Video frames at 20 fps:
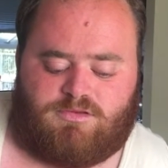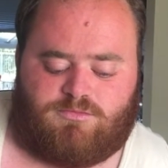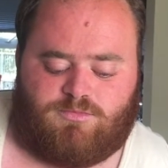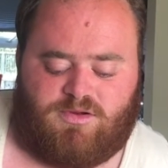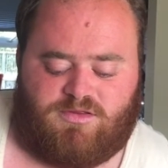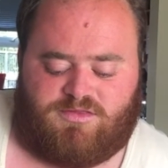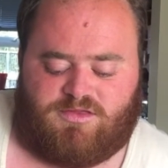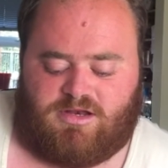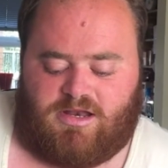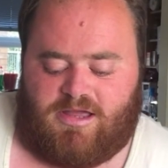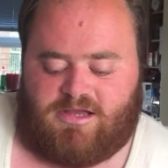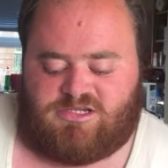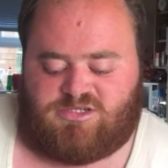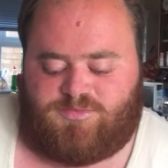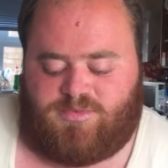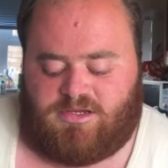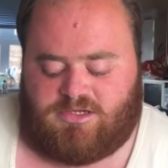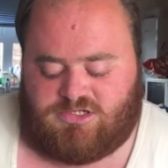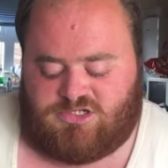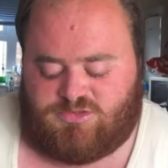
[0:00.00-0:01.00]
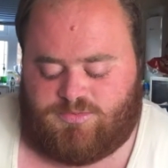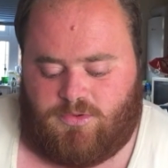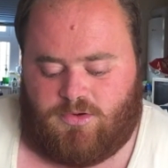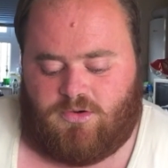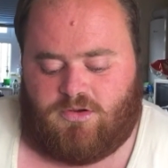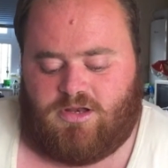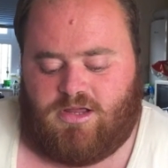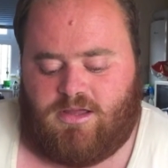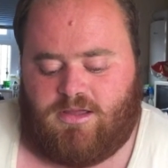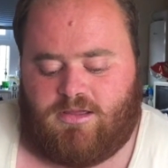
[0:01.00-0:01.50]
with the legs being
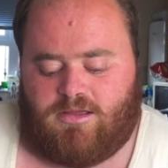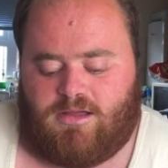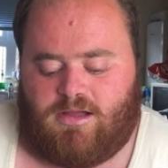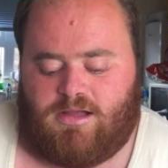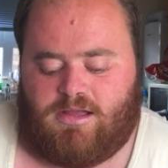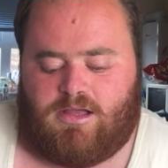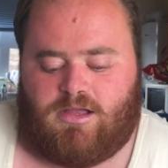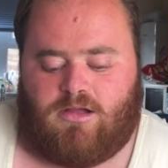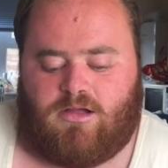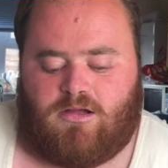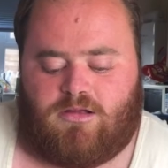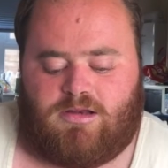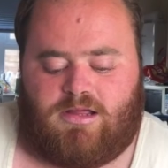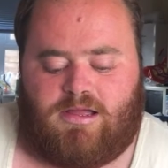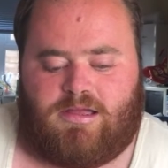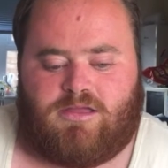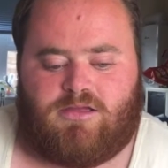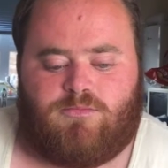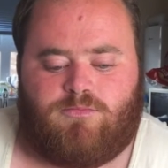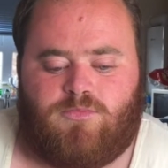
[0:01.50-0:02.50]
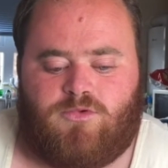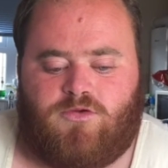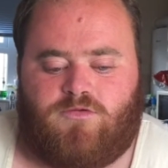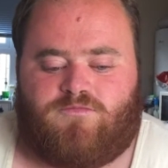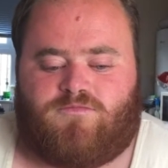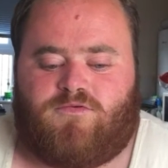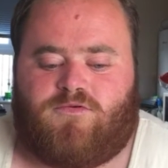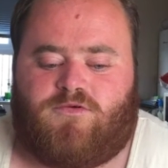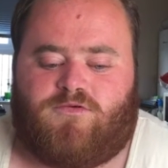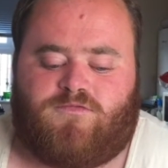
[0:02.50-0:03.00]
smaller, I can
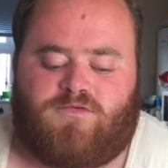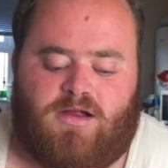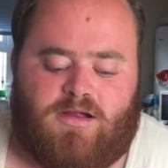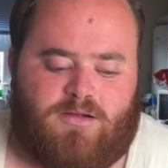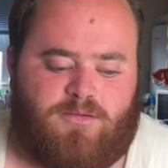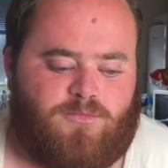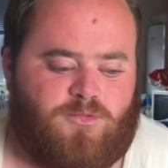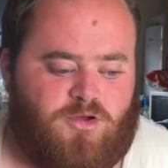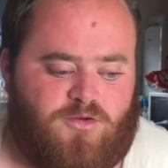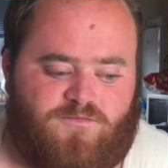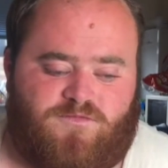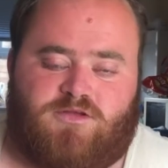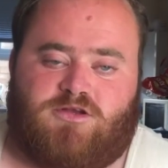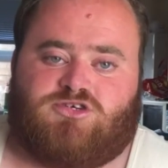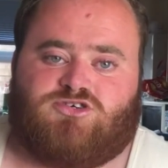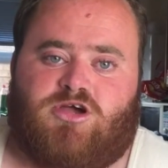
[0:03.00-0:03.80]
move the